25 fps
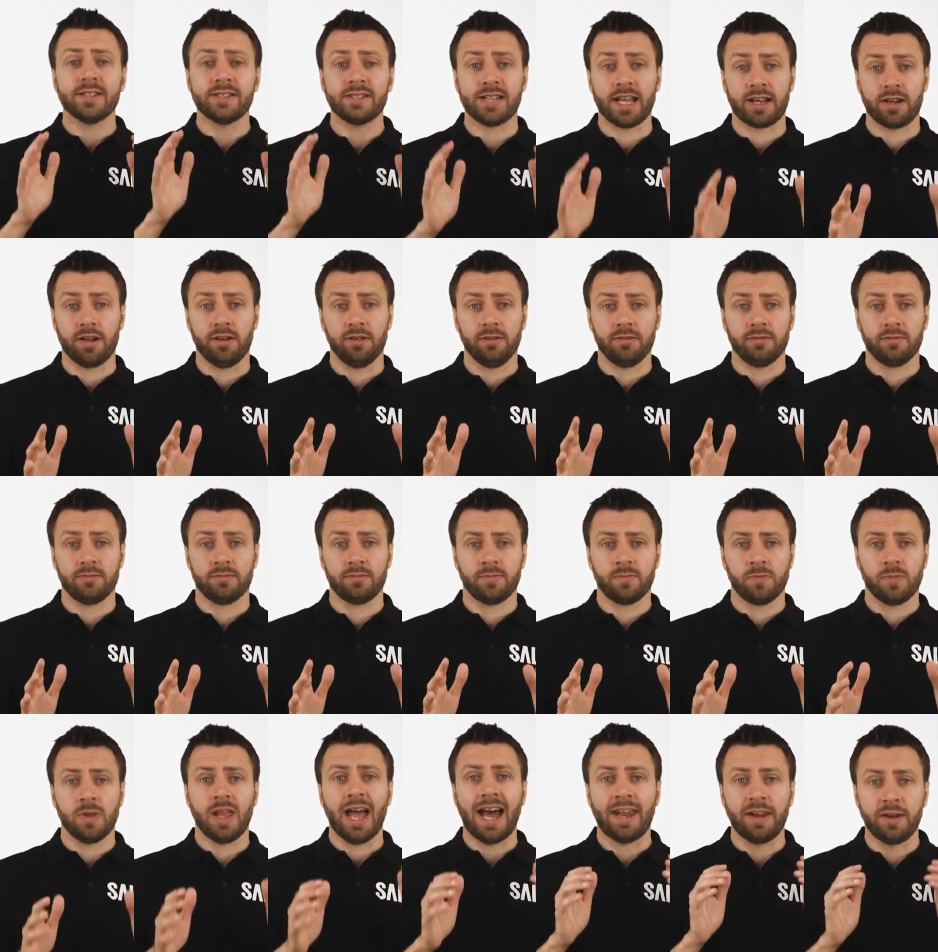signal,
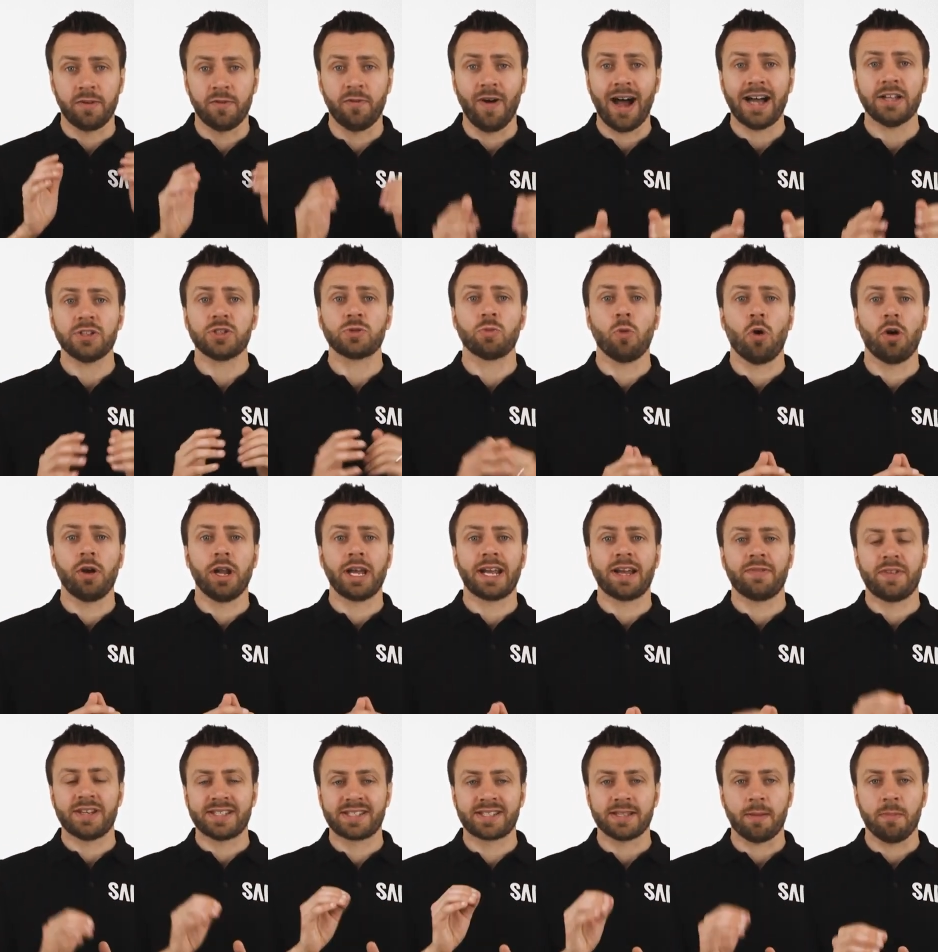an advanced warning
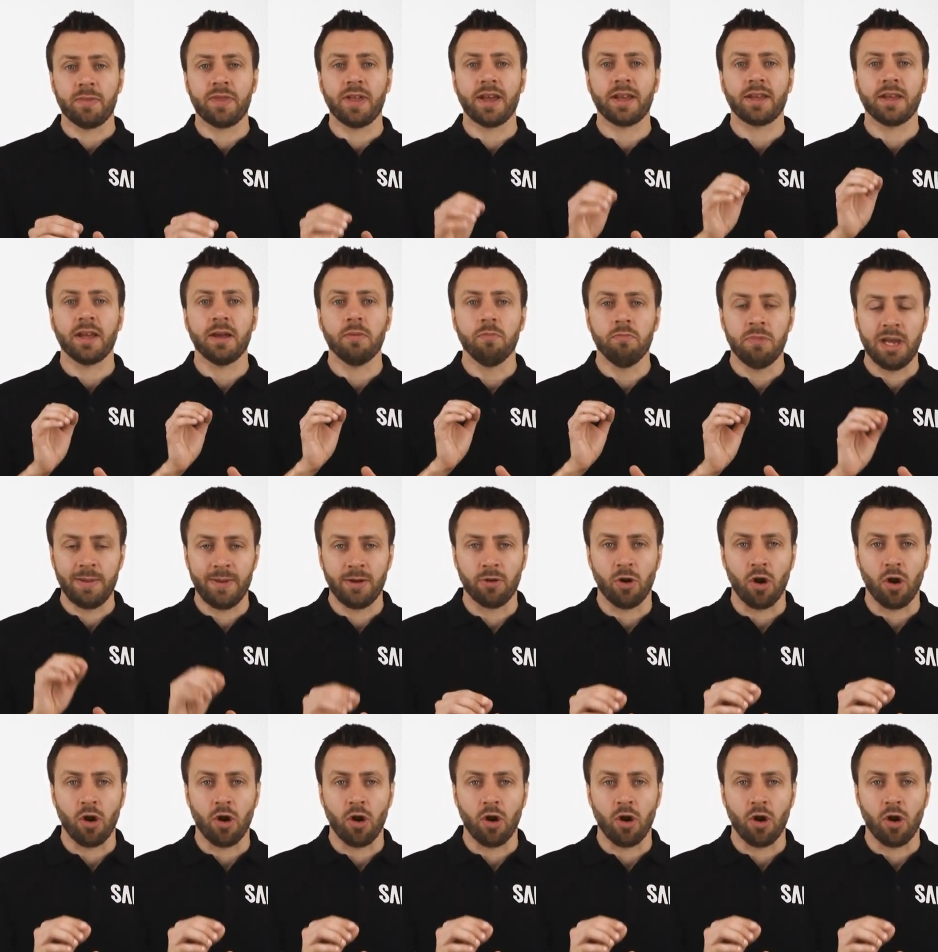that something may be